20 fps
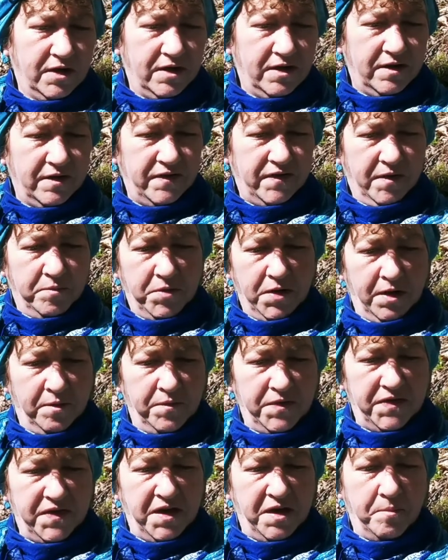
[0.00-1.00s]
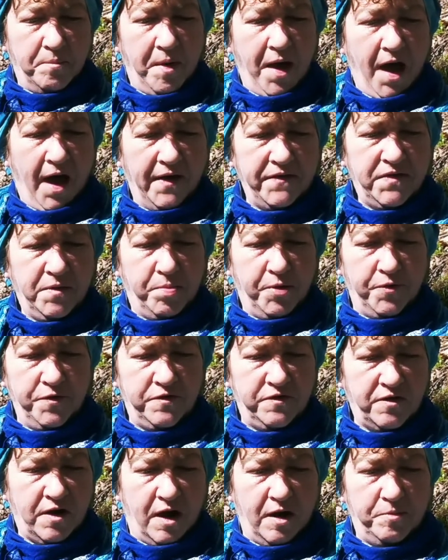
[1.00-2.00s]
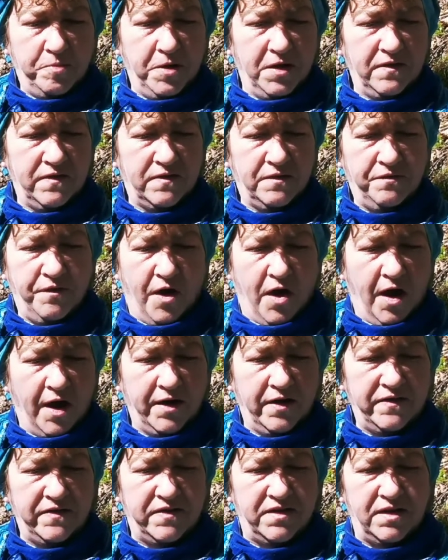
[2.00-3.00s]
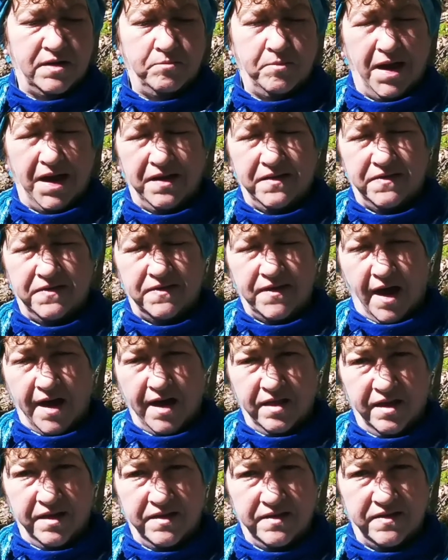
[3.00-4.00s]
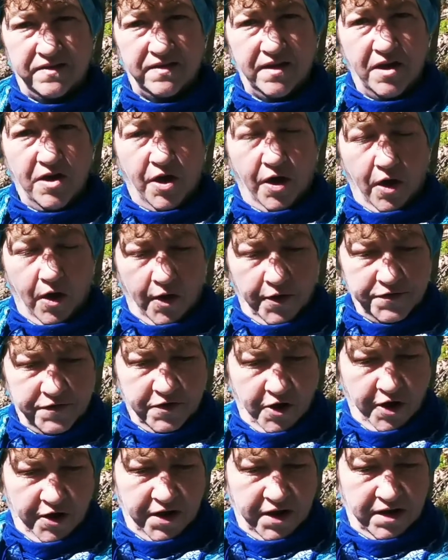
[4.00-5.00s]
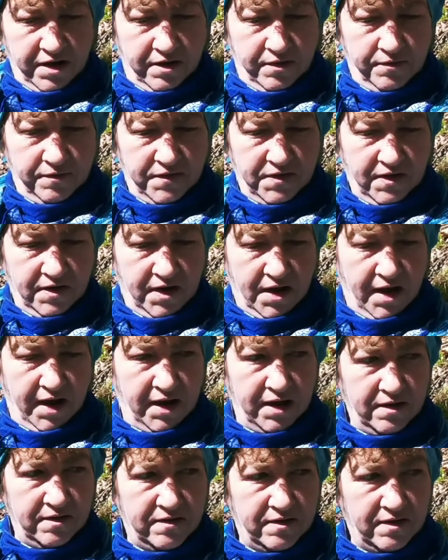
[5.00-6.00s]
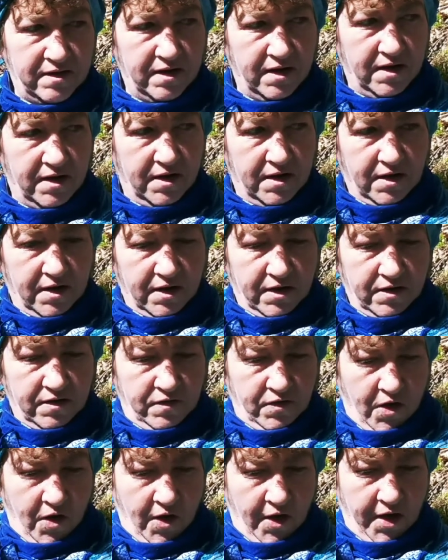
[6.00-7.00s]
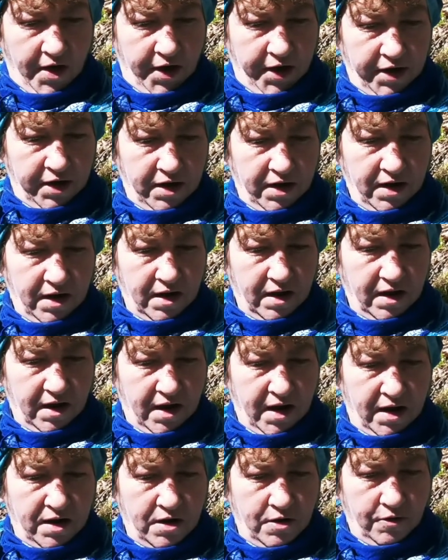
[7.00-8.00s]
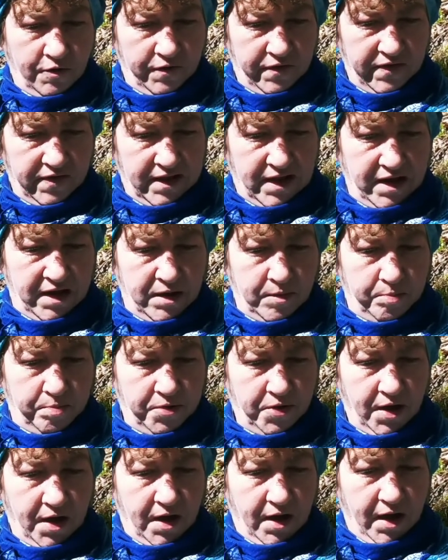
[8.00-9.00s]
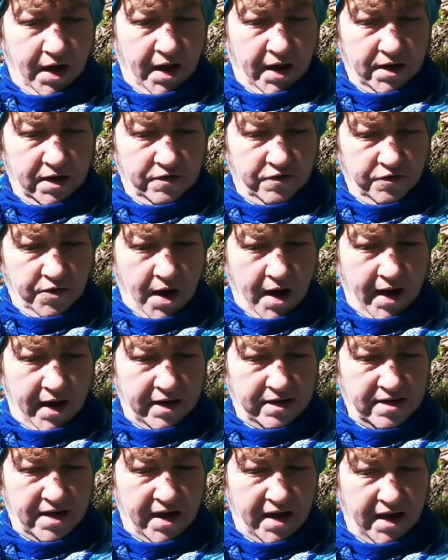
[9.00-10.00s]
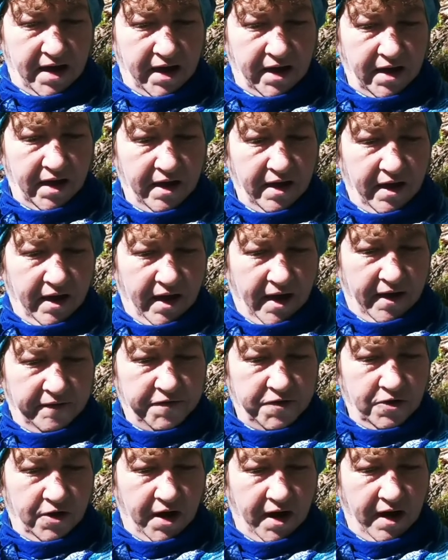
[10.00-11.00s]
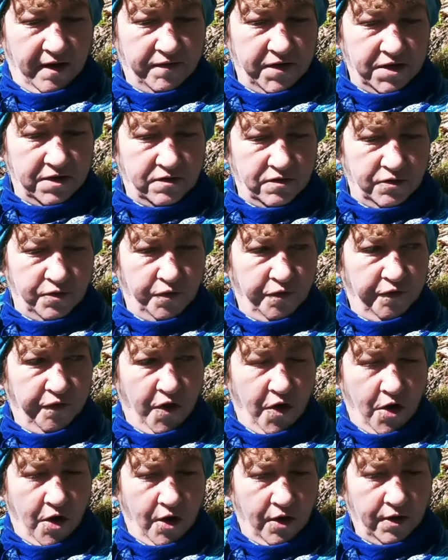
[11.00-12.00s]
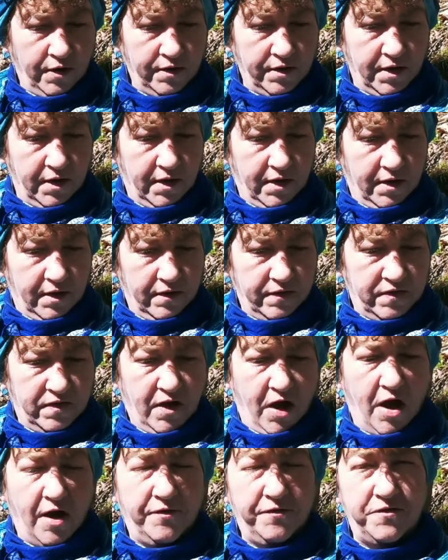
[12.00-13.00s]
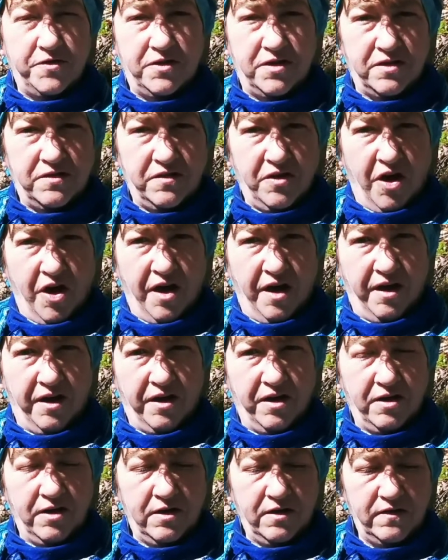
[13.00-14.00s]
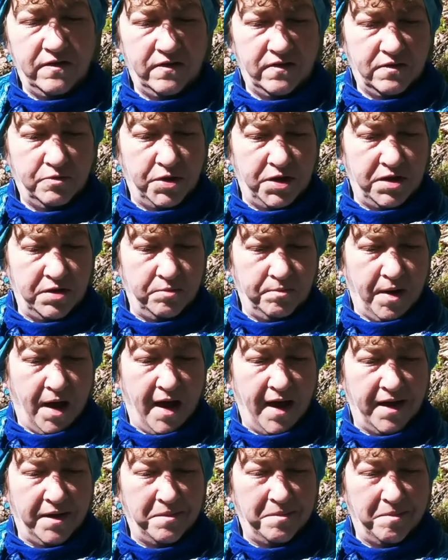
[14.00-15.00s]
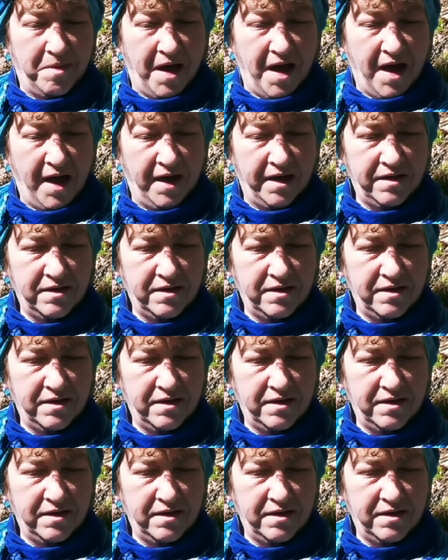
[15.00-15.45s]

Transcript: Sometimes the impossible sharpness of honesty makes silence alternative to night. Dawn and no sleep and a dry day after heavy dewfall. Soft guitar, sweet by and by.